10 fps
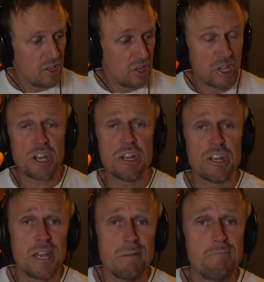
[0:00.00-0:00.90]
you're gonna
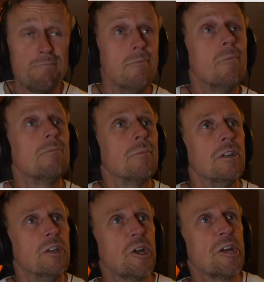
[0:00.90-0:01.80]
need
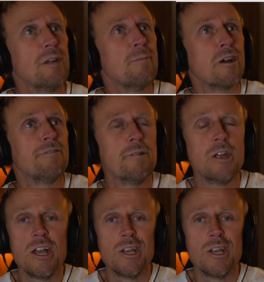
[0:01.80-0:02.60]
you're gonna need a microphone.